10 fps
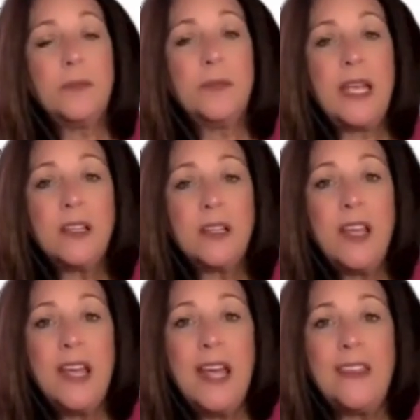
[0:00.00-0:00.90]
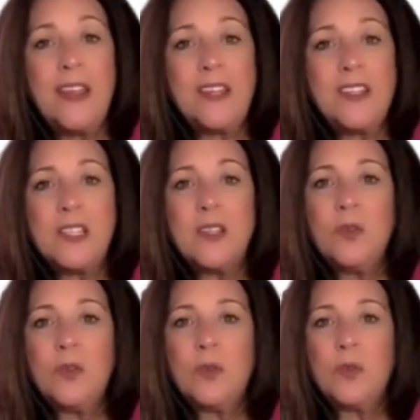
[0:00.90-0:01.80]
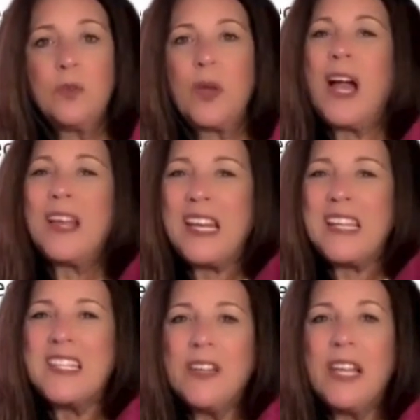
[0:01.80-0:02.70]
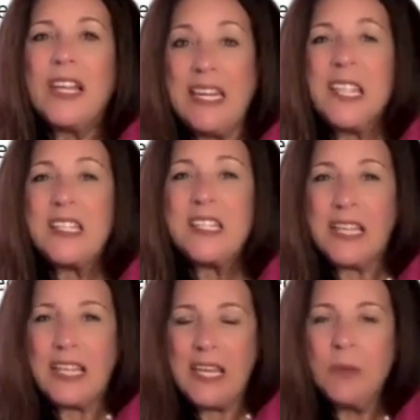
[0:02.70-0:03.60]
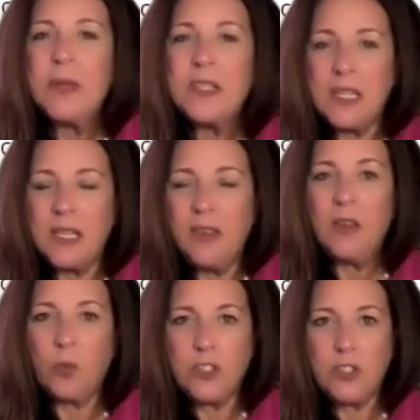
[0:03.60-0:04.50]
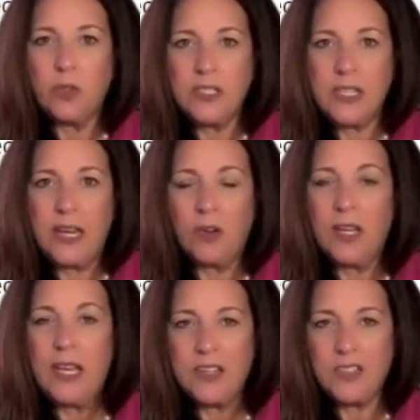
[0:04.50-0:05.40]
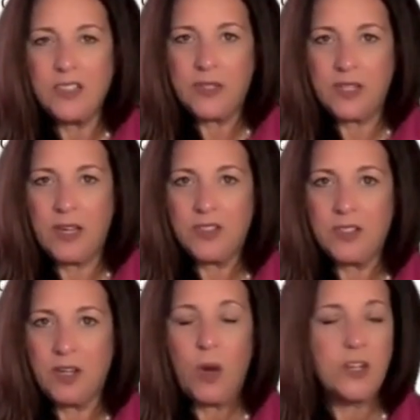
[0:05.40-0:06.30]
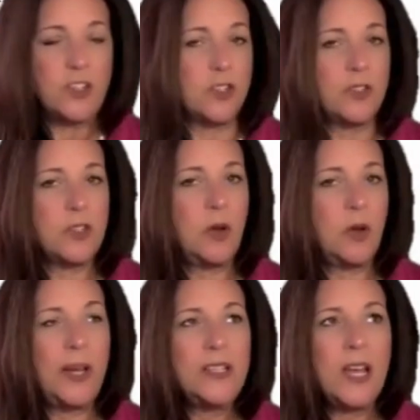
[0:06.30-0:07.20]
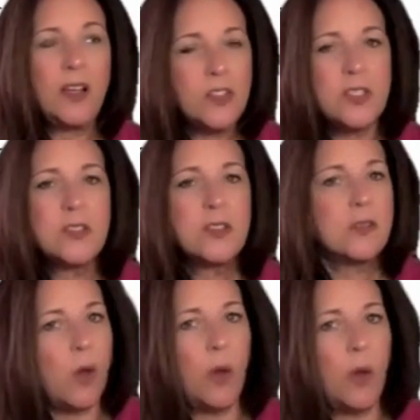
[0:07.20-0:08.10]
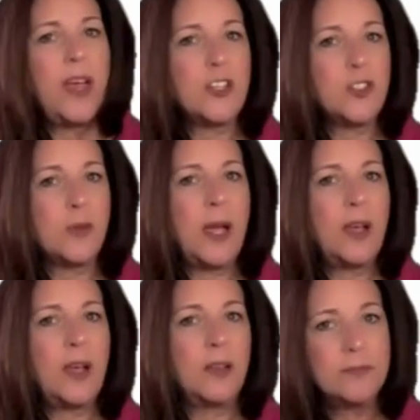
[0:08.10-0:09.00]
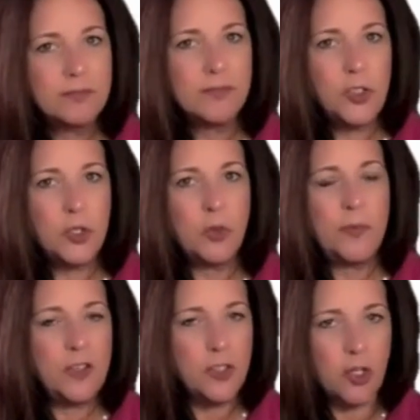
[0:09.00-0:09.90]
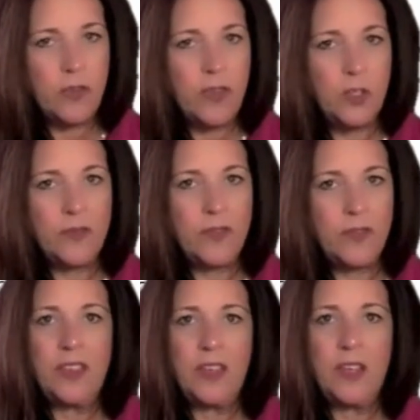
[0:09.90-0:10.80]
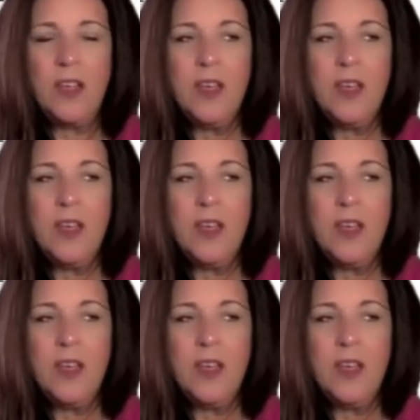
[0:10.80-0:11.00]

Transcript: England, that didn't that I didn't feel like I needed to keep it in the original container in case I was asked any questions. So when in doubt, just go that extra mile to ensure that you have everything